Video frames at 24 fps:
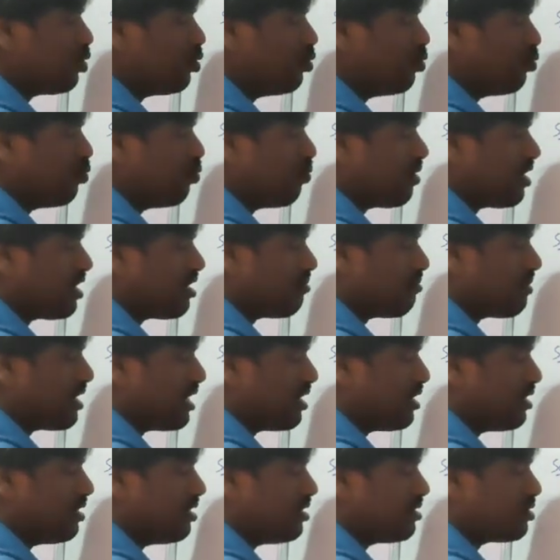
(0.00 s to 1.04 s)
1
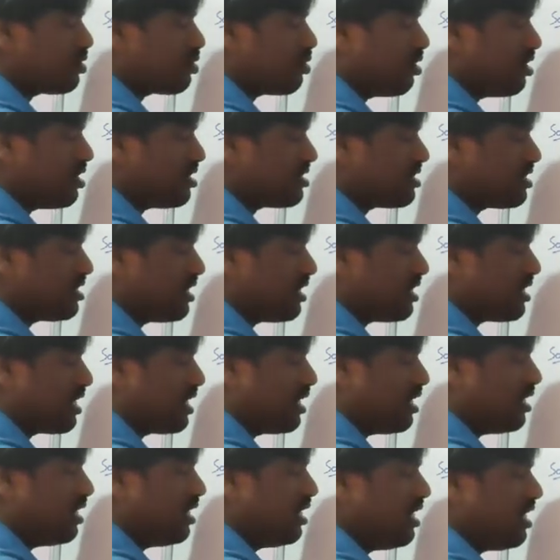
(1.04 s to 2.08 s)
minus cos
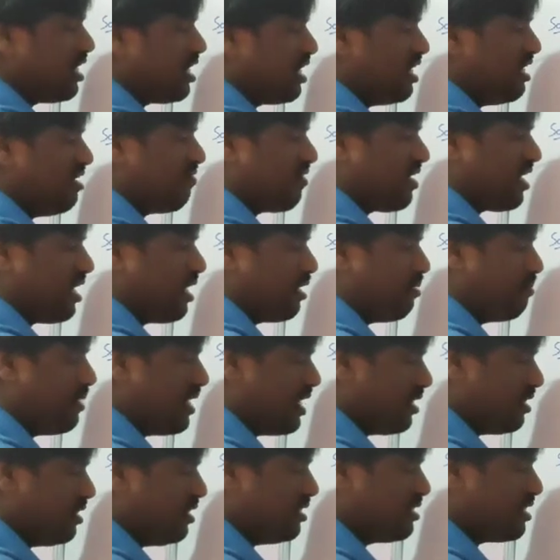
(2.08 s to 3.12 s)
theta divided
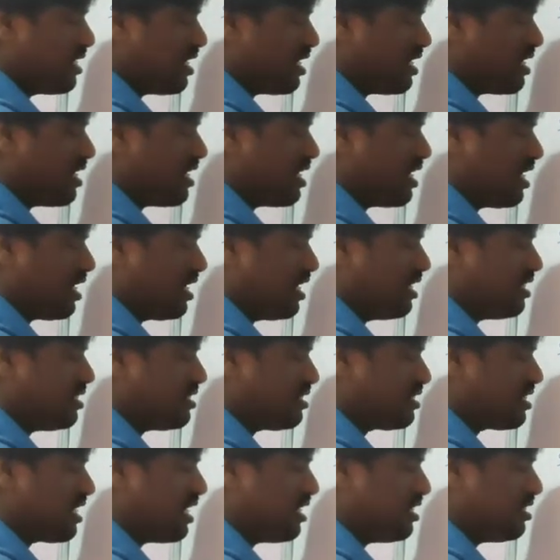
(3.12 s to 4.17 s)
by this, I can write as
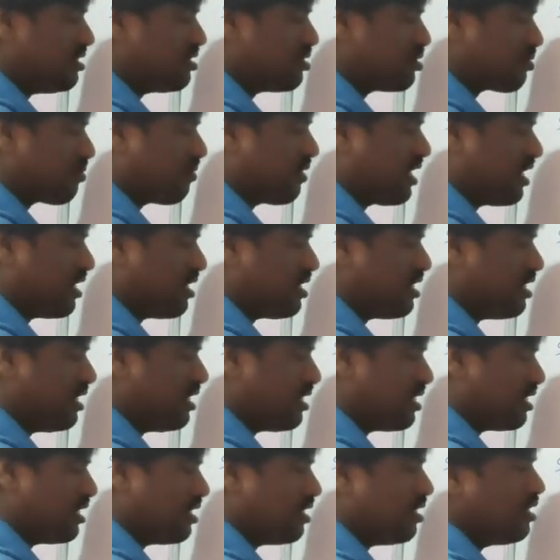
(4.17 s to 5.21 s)
sin square
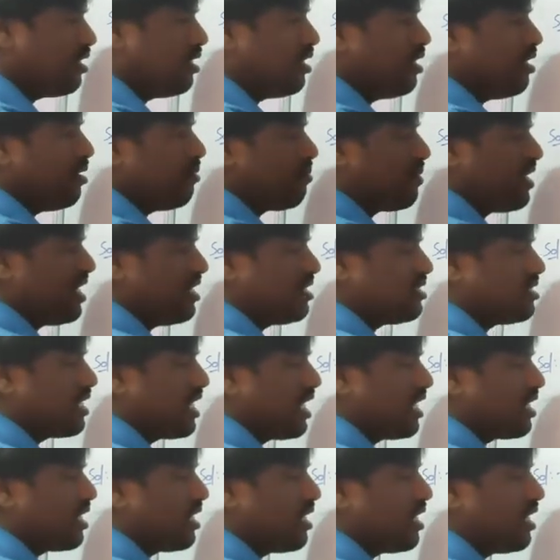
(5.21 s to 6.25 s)
theta, plus I
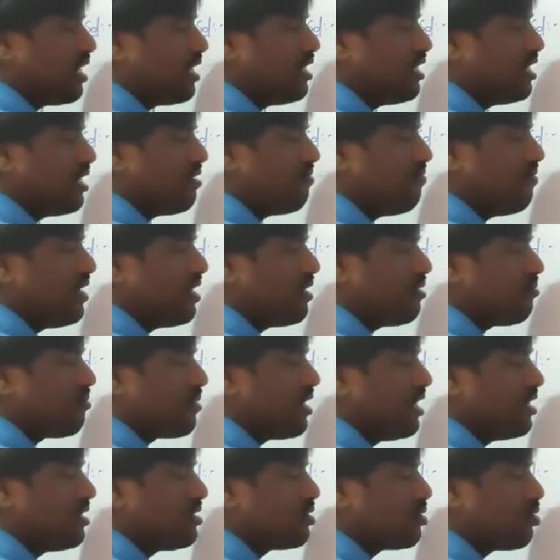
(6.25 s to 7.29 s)
can write here 1
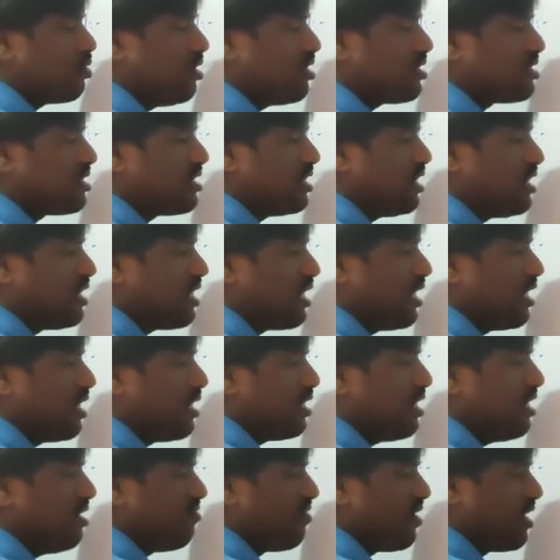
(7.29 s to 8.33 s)
plus cos theta
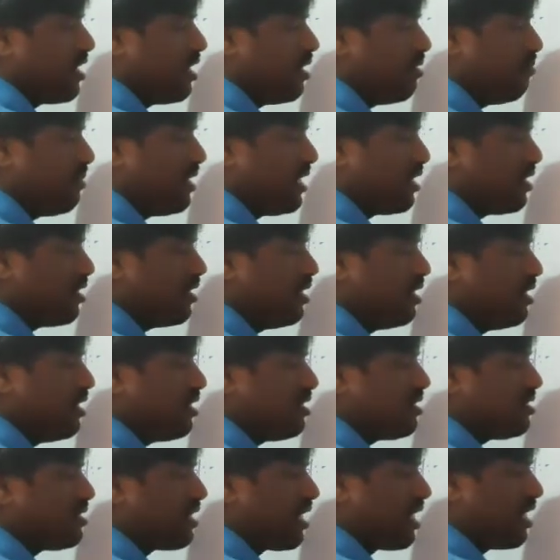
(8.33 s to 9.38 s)
divided by
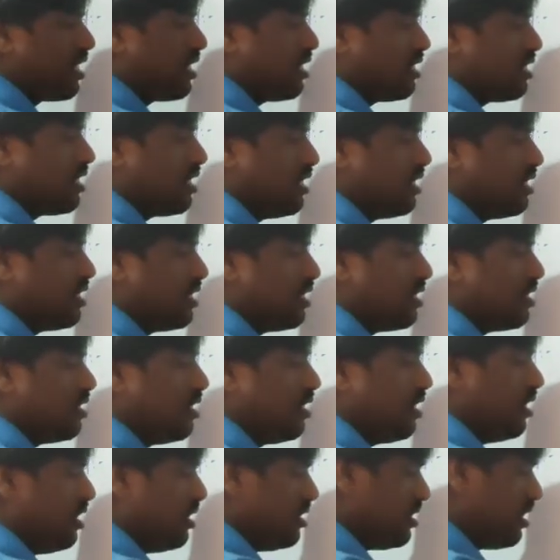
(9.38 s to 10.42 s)
sin
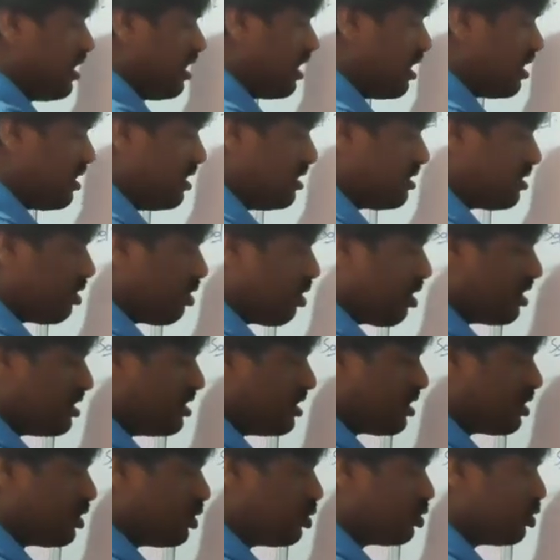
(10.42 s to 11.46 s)
theta. See here, this
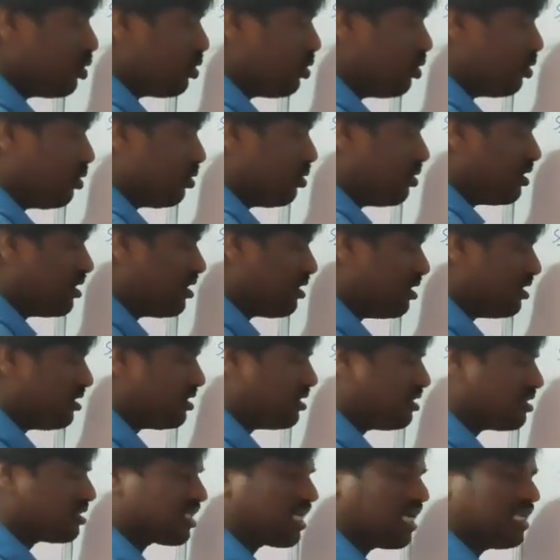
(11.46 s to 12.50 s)
logic you should know here, this
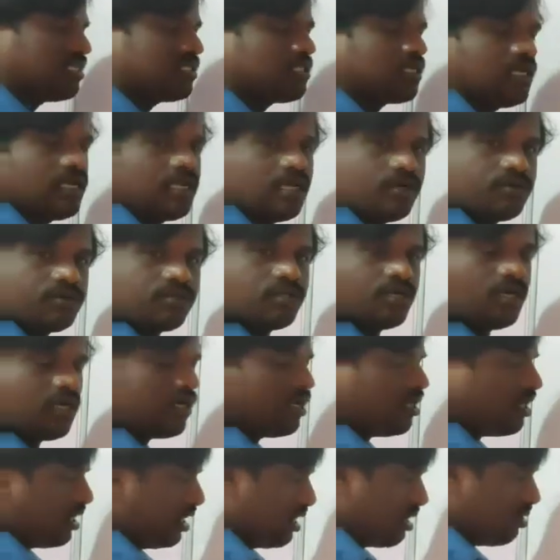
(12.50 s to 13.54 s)
is cancelled out.
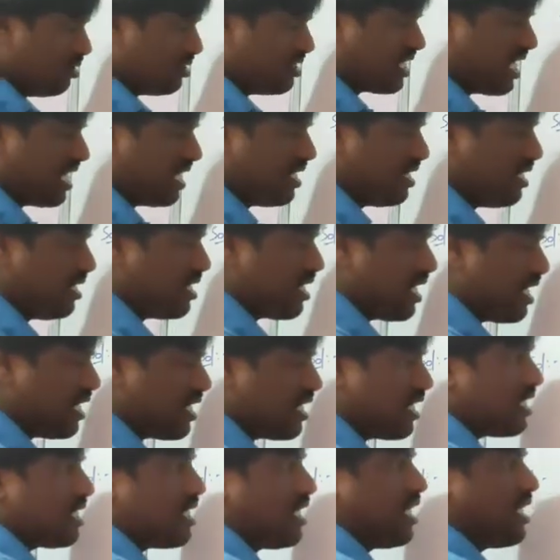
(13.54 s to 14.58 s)
Now sin theta I can take